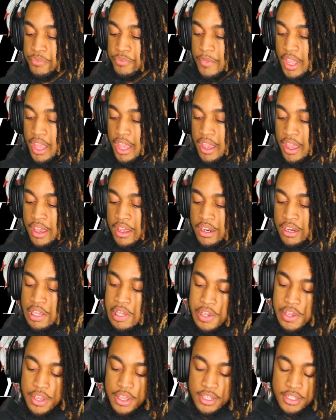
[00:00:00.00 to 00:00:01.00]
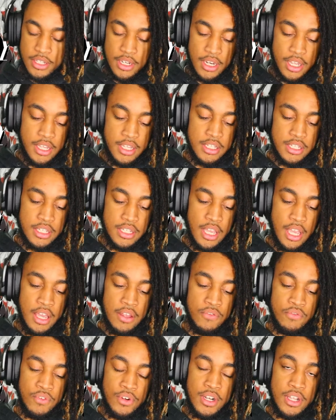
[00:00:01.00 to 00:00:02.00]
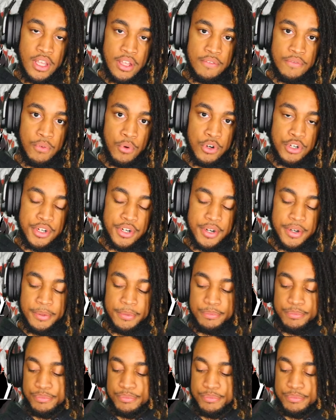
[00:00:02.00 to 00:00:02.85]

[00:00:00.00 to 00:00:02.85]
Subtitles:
And it's lazy and really unfortunate.